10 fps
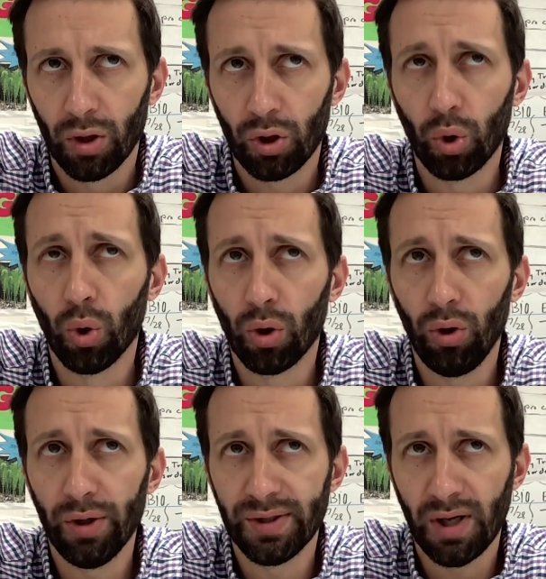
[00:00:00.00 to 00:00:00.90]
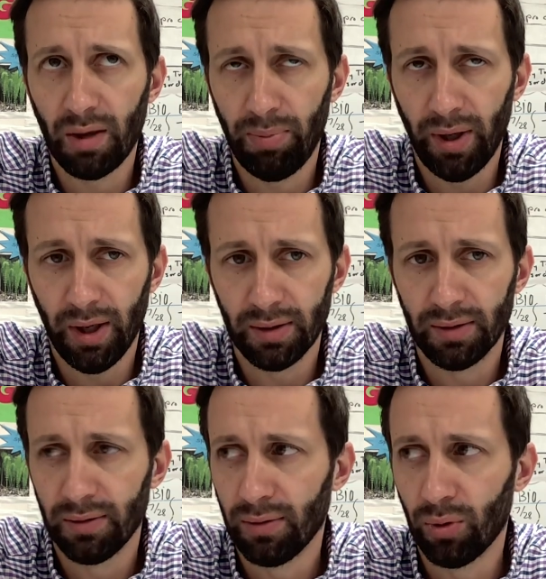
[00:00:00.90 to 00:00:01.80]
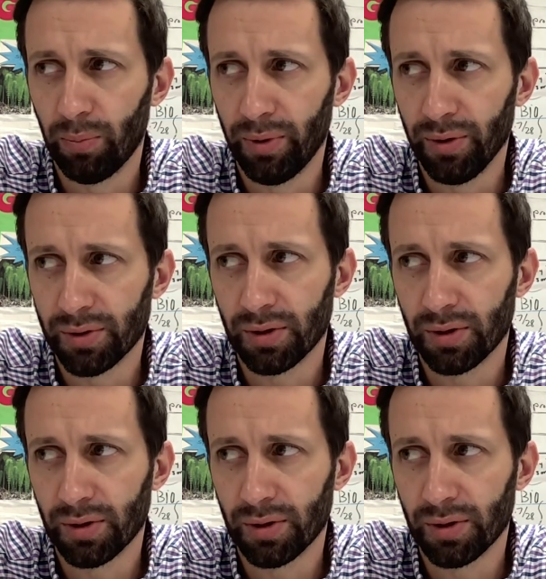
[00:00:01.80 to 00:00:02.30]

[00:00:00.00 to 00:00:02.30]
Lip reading: Coral is not a plant or a producer.